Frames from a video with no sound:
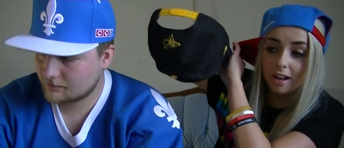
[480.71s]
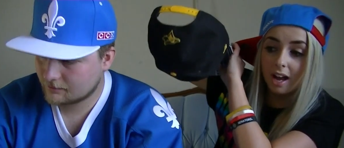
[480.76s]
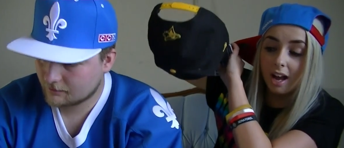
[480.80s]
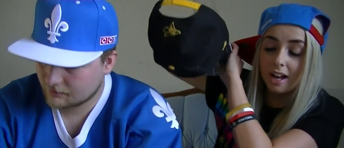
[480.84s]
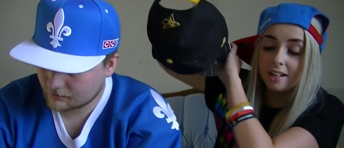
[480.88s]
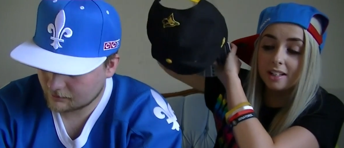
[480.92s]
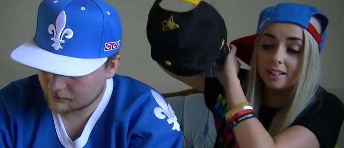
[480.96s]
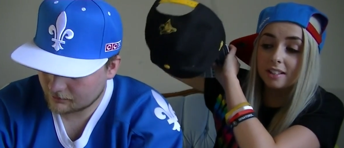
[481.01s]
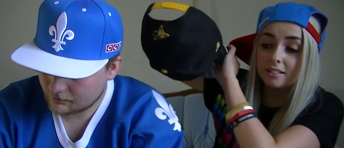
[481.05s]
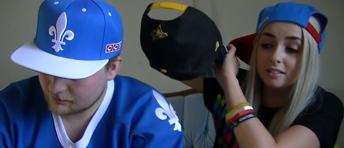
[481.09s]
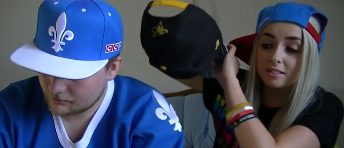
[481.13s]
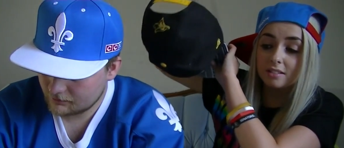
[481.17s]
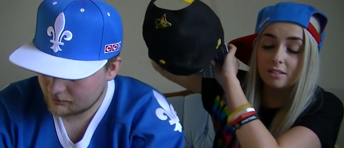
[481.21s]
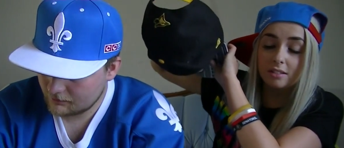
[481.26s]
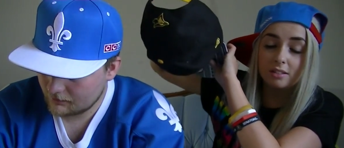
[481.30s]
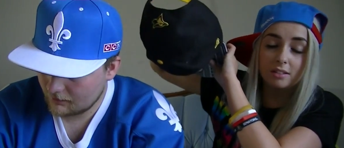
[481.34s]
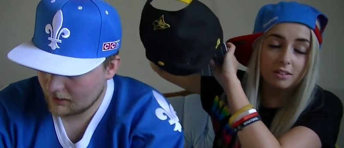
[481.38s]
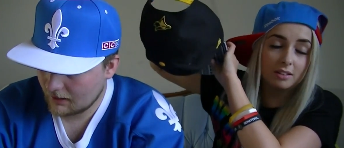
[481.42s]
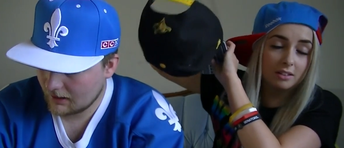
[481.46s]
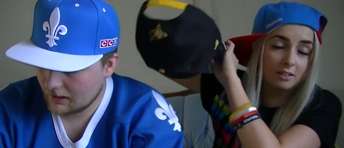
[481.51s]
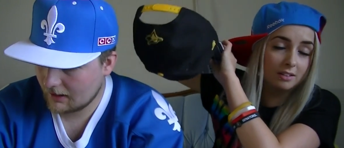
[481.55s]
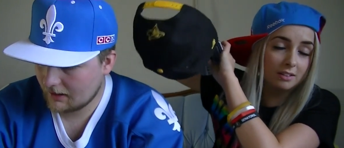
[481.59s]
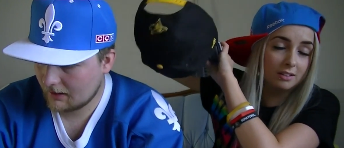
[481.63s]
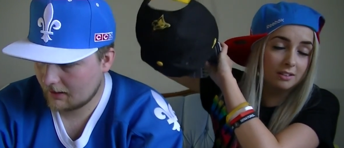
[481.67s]
Speaker 1: I
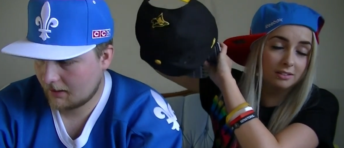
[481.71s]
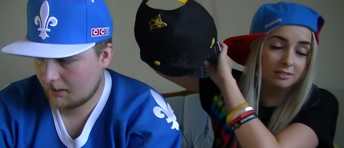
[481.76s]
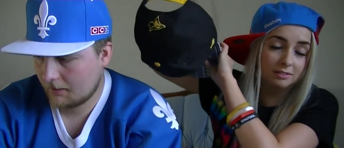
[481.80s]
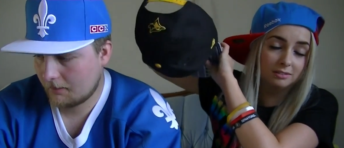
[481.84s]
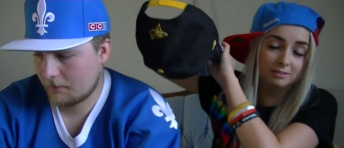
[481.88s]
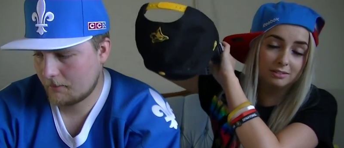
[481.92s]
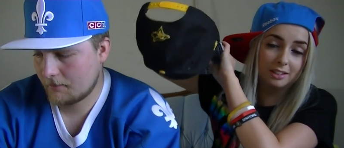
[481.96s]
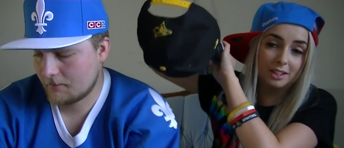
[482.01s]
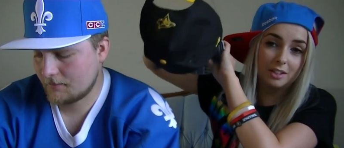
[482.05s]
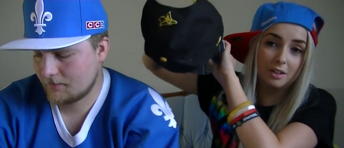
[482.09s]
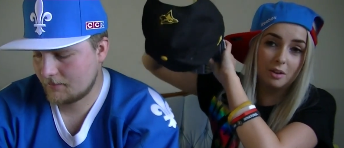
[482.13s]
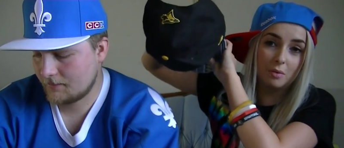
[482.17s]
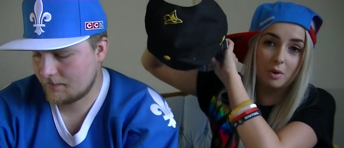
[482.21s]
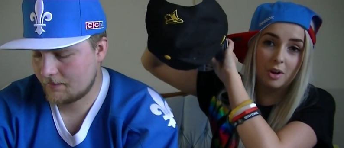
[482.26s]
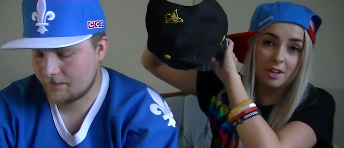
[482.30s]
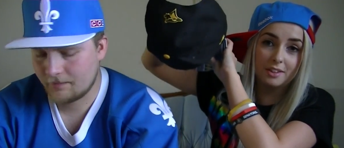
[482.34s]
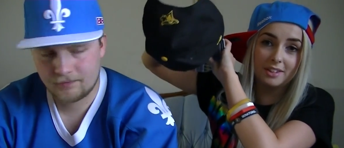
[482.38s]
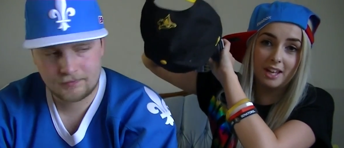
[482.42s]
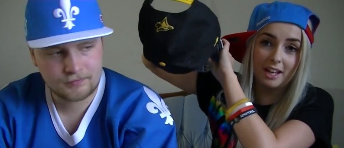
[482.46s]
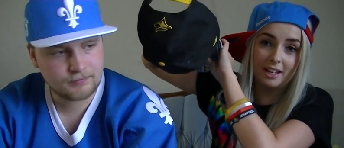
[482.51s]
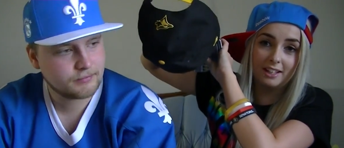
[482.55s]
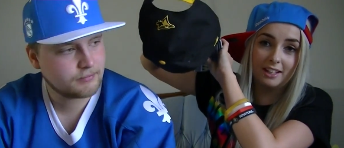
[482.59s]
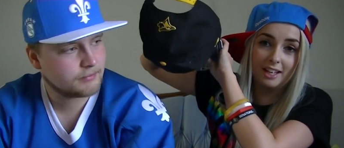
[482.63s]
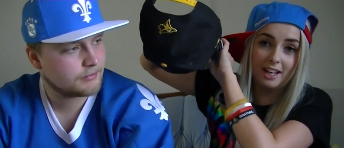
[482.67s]
oh, I don't want
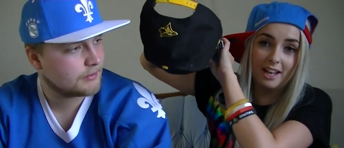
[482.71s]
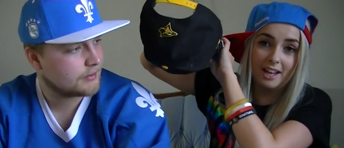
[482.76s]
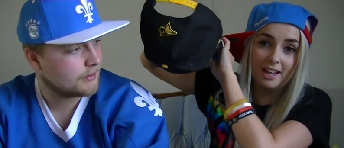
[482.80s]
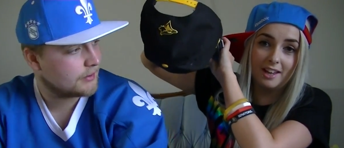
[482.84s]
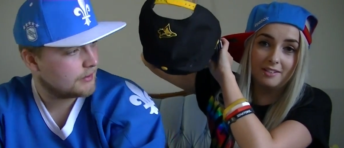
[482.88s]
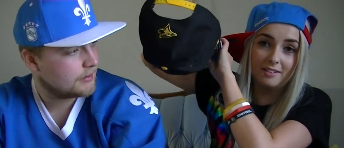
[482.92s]
that can.